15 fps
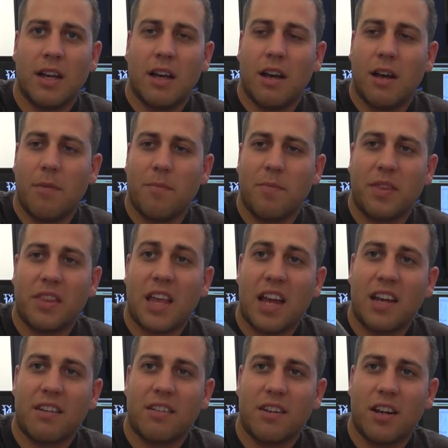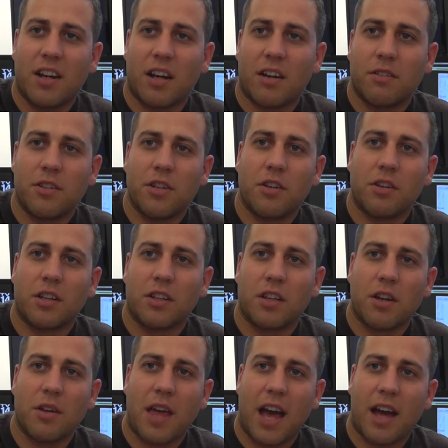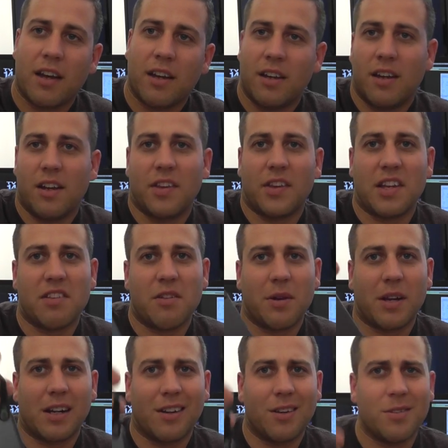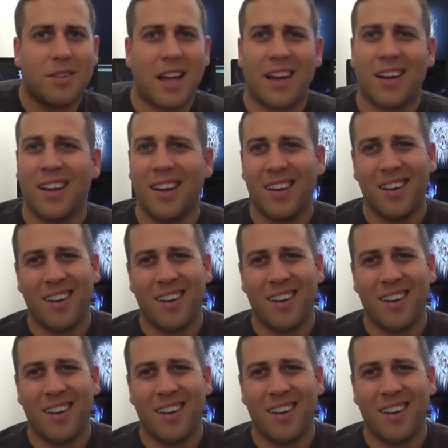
then you know, you can do that, and they do include that.